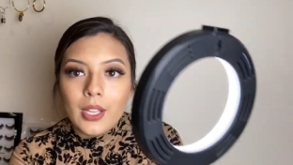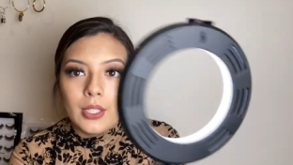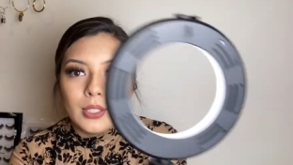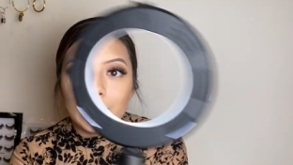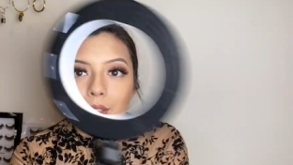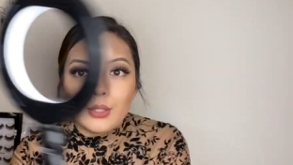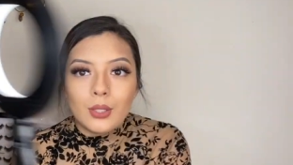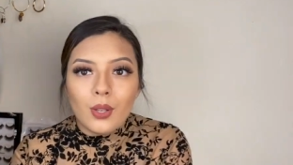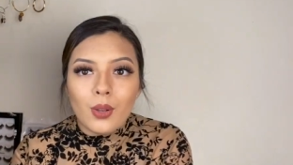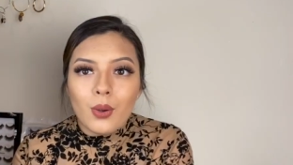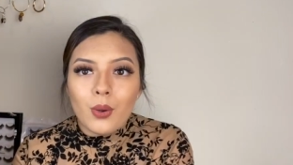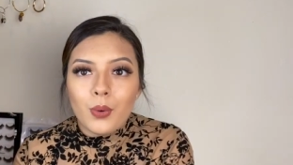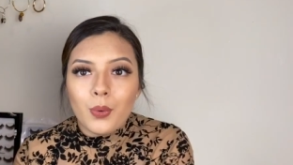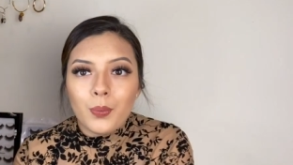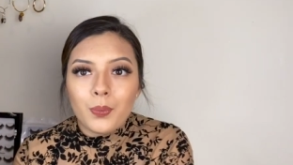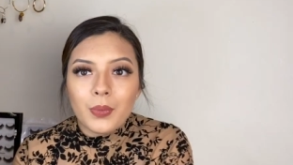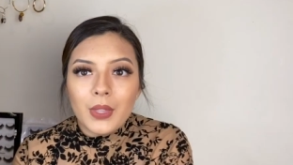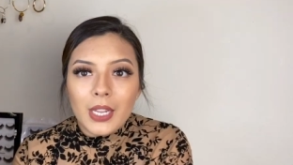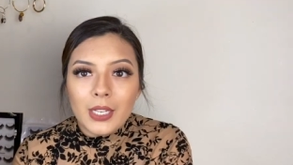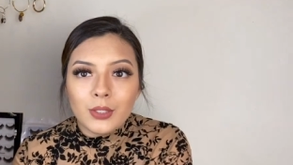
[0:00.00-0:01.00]
So
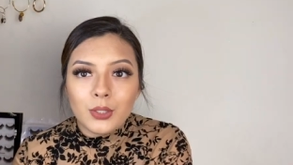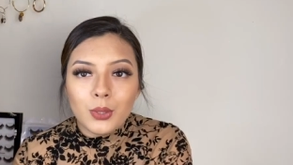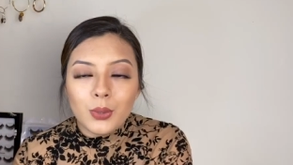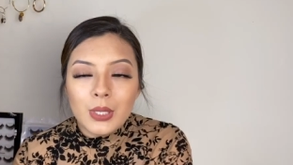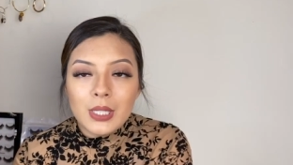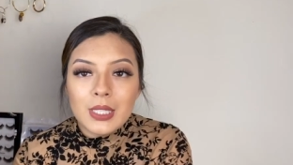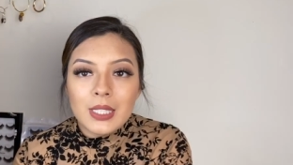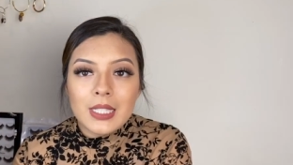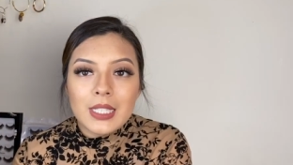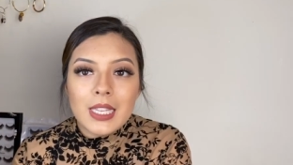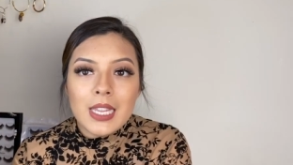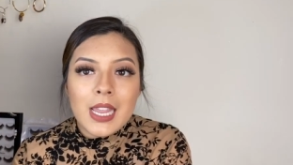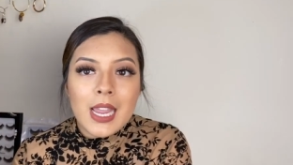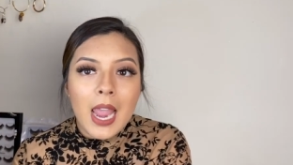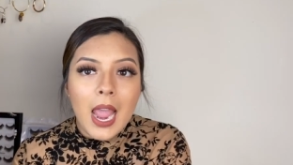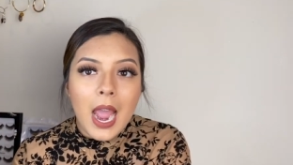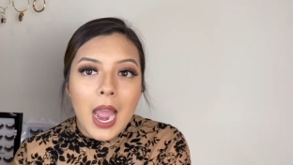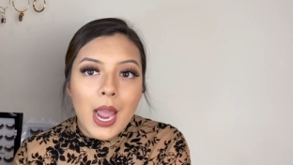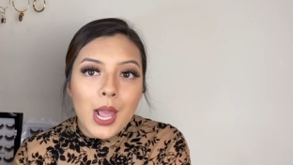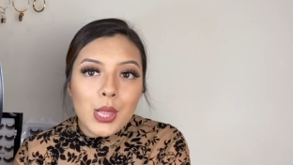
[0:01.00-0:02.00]
as you can see,
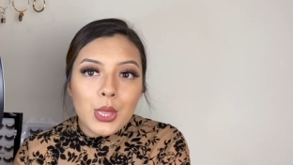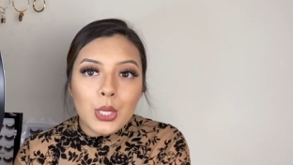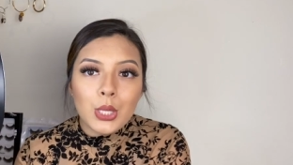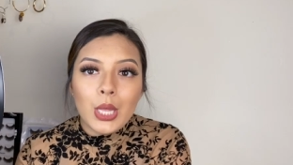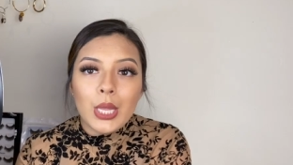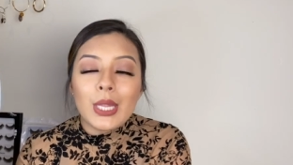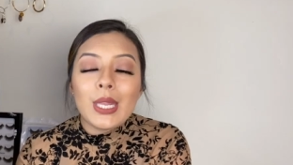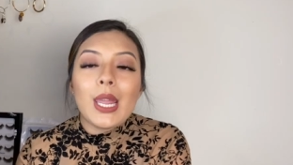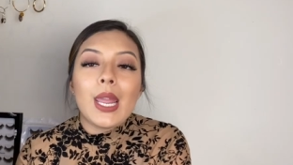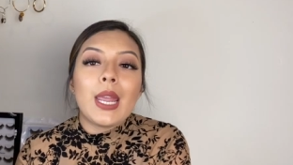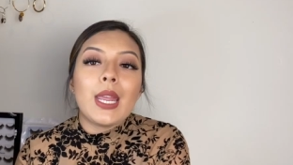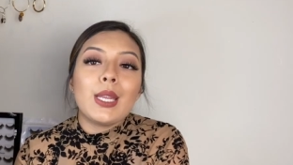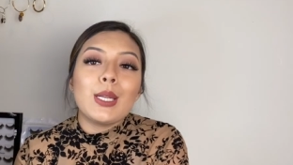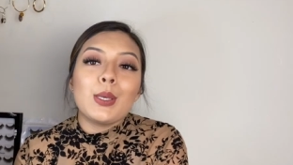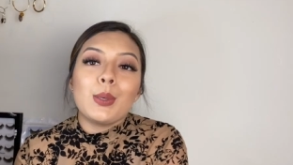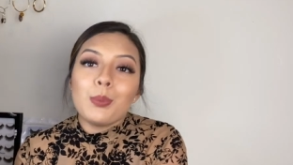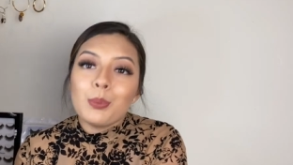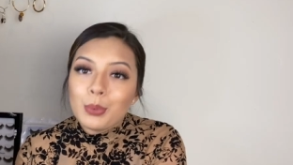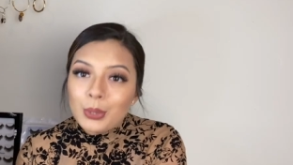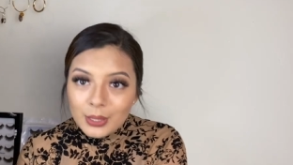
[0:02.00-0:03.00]
I look like a
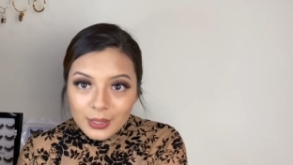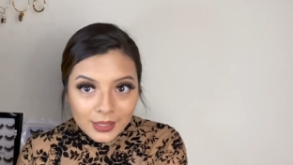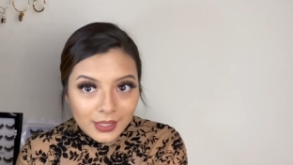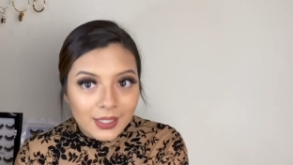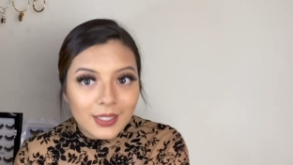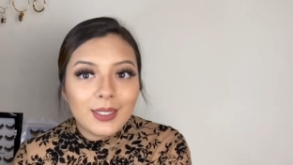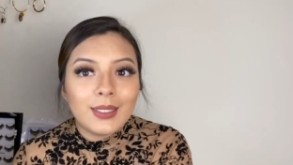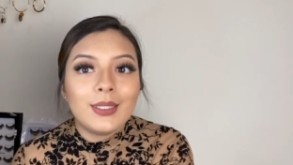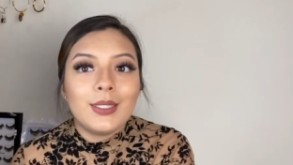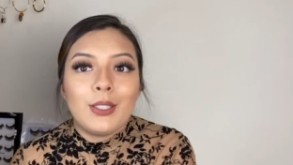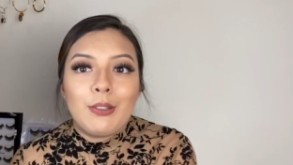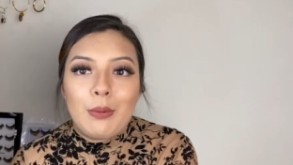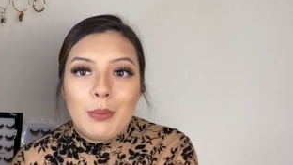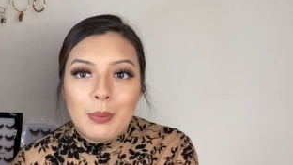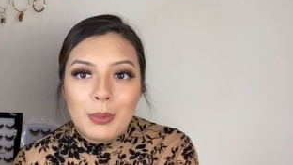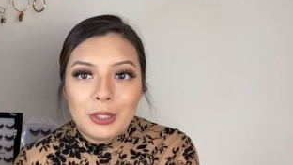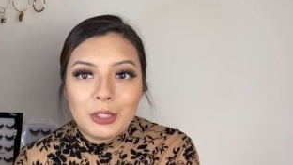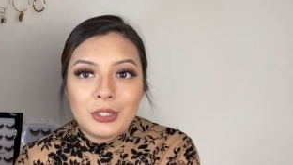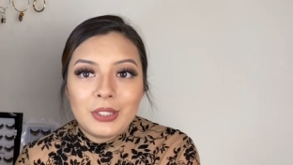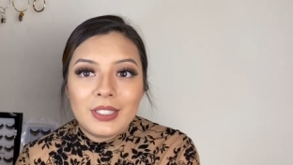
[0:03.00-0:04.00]
completely different
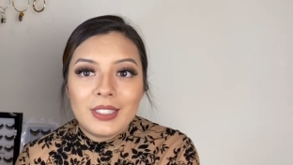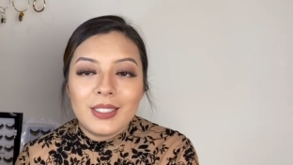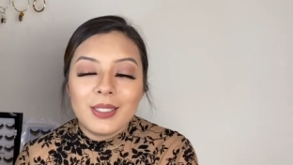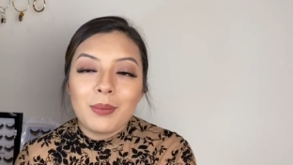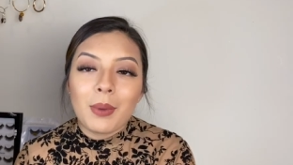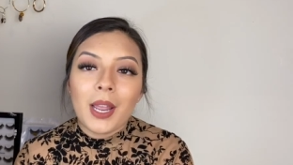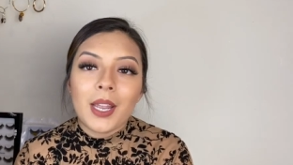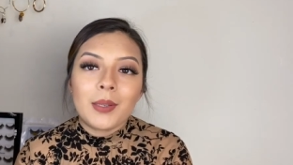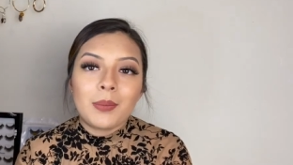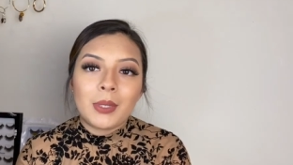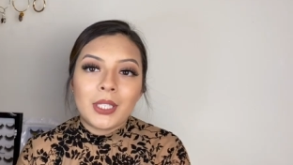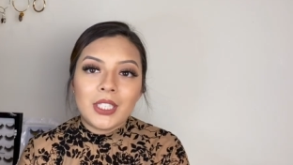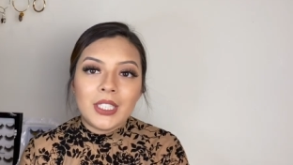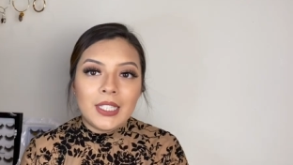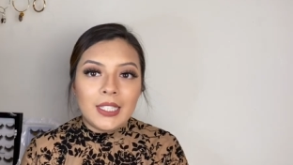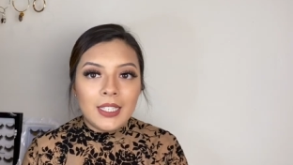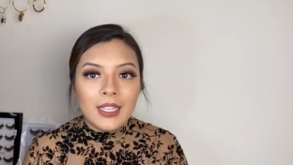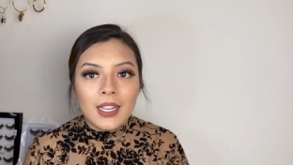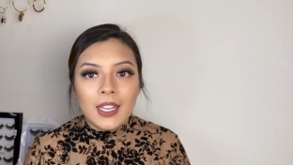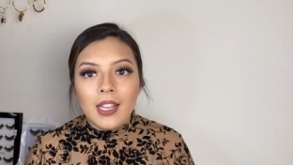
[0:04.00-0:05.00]
person in my
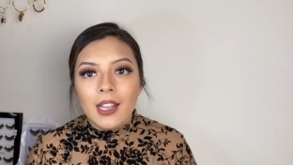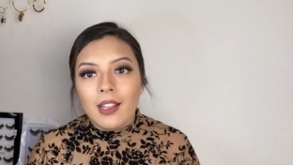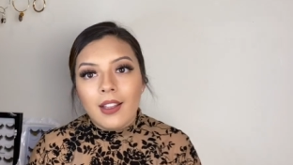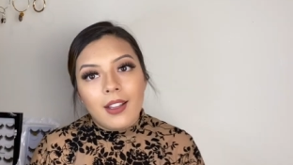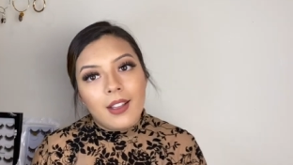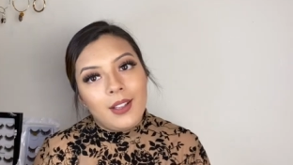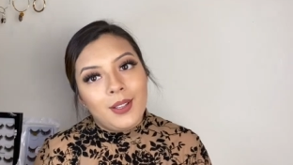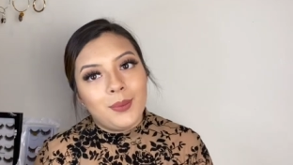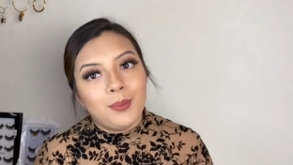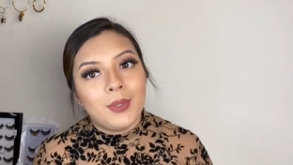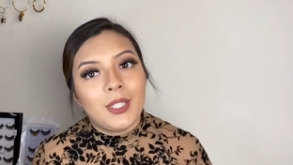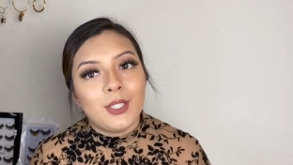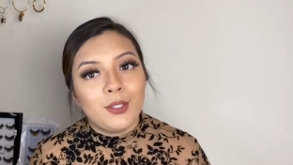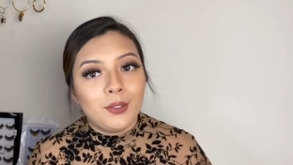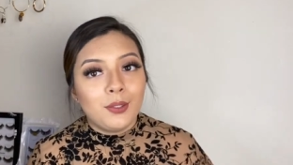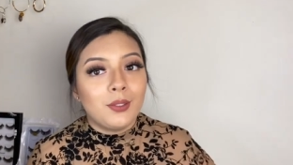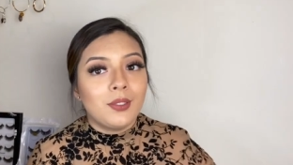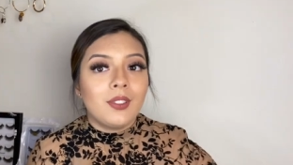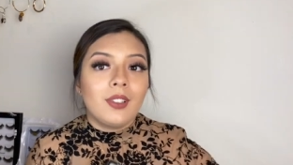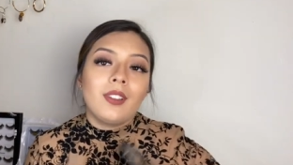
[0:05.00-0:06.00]
opinion. Um, this
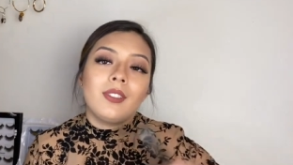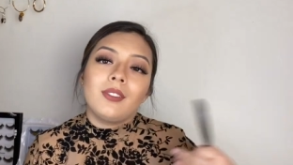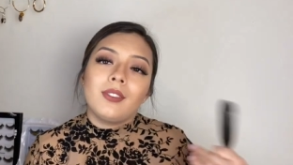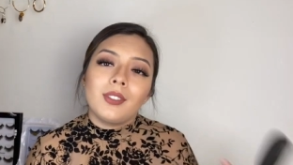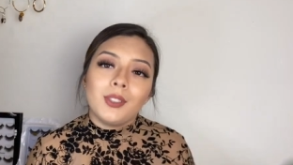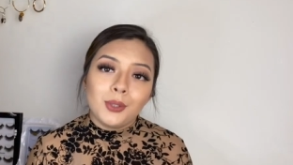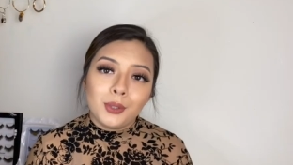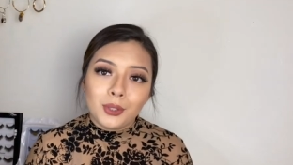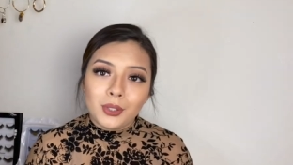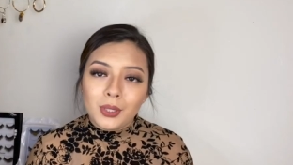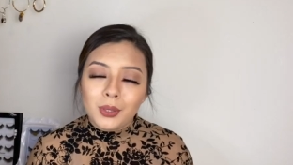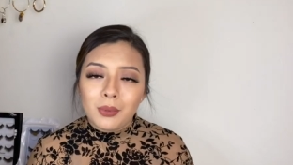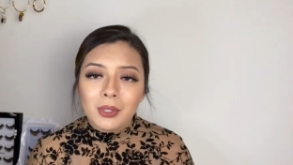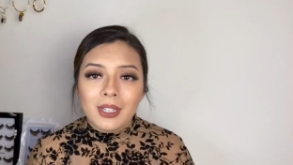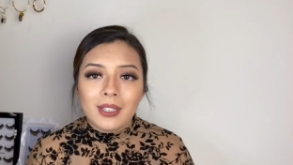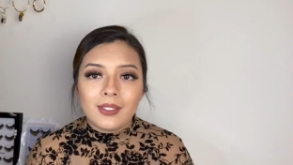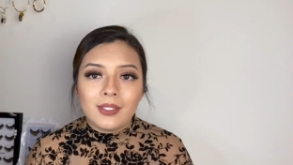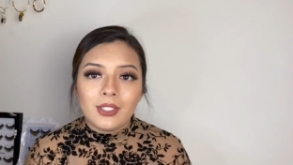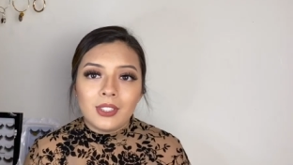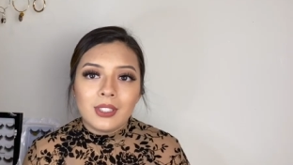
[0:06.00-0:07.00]
is usually what
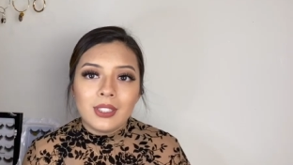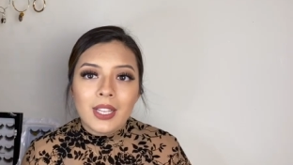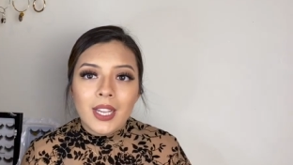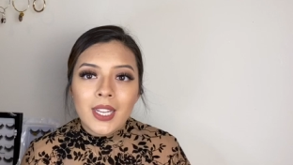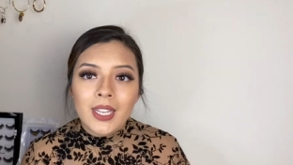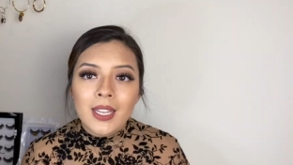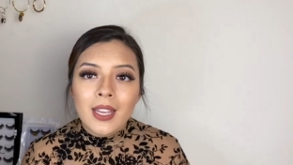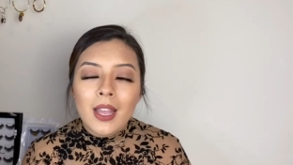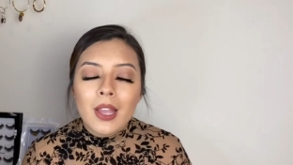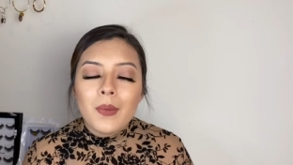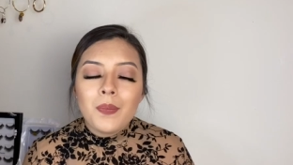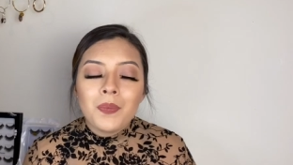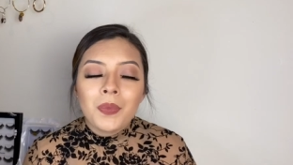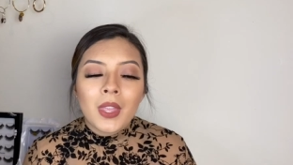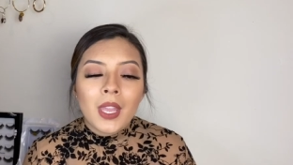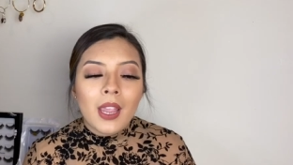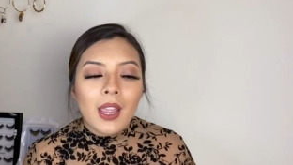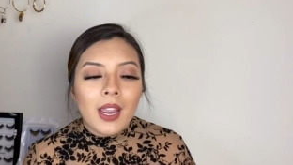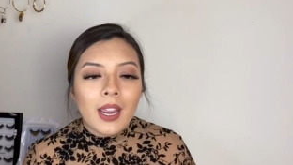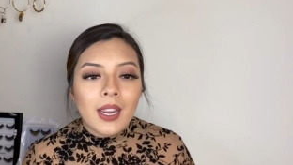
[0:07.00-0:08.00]
I look like.
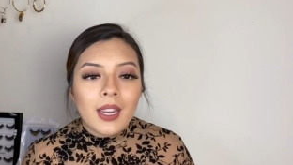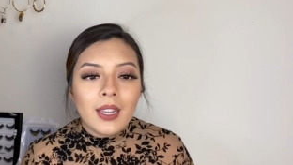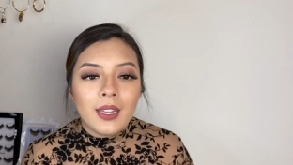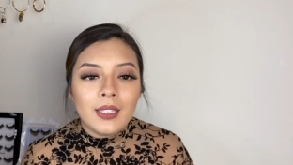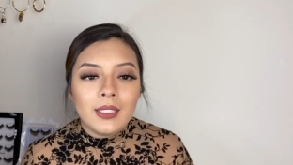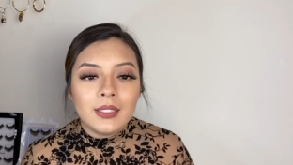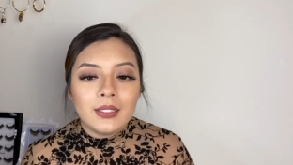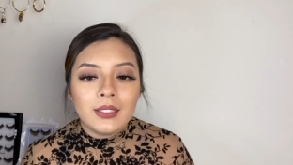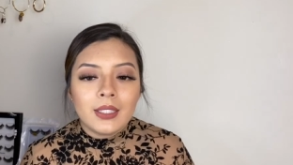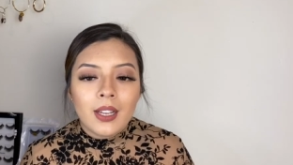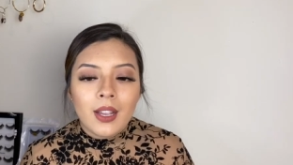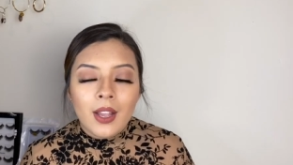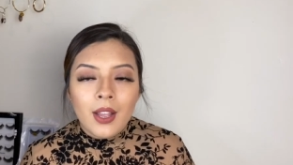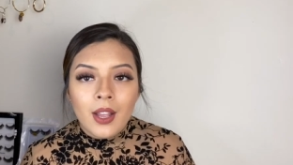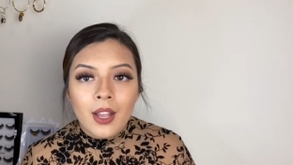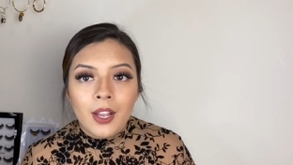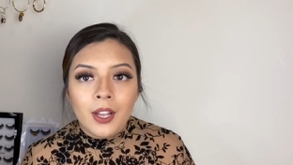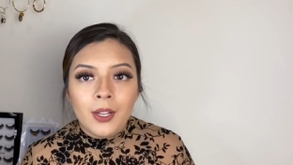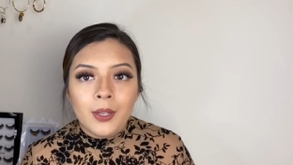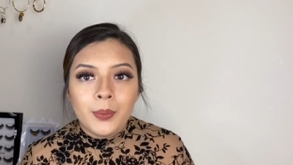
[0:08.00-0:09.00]
And
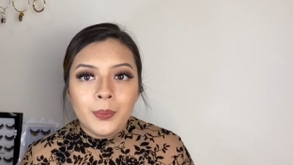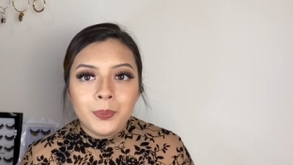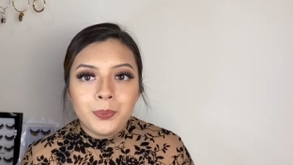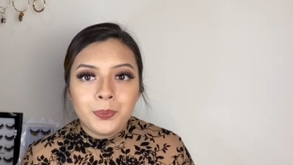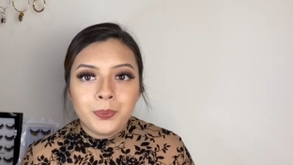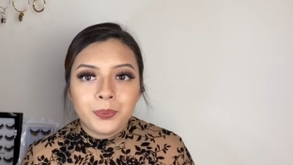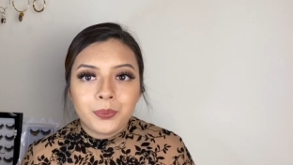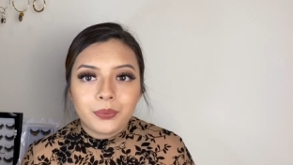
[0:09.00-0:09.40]
um,